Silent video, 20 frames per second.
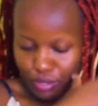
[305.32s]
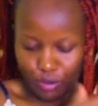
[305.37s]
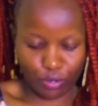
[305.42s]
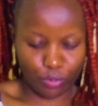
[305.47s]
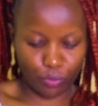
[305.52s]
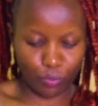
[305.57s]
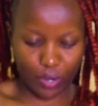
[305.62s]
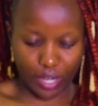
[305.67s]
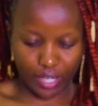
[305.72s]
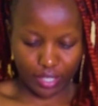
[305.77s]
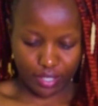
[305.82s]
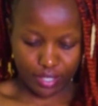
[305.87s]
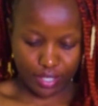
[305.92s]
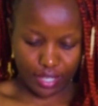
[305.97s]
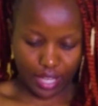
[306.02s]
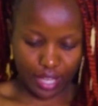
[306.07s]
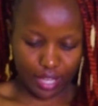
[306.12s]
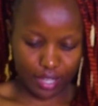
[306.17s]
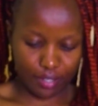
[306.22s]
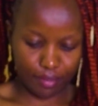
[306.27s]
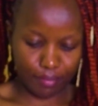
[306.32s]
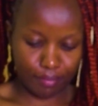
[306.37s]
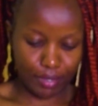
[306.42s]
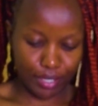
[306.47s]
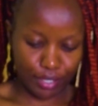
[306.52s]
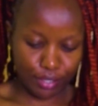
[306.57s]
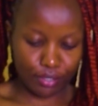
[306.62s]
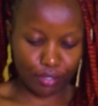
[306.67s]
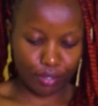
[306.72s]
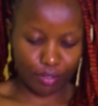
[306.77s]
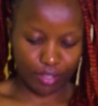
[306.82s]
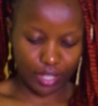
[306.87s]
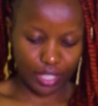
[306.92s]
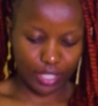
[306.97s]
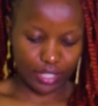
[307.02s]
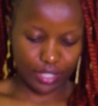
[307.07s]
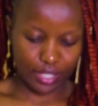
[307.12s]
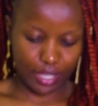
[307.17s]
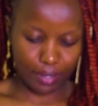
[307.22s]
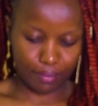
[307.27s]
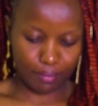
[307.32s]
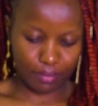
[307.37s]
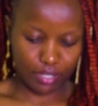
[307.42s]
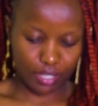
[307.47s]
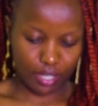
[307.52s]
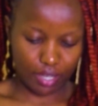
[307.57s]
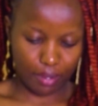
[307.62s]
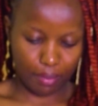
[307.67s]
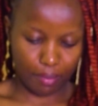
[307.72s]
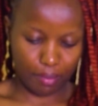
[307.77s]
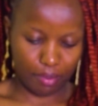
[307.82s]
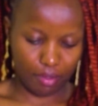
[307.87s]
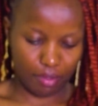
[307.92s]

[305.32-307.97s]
on one style, based on the same tip.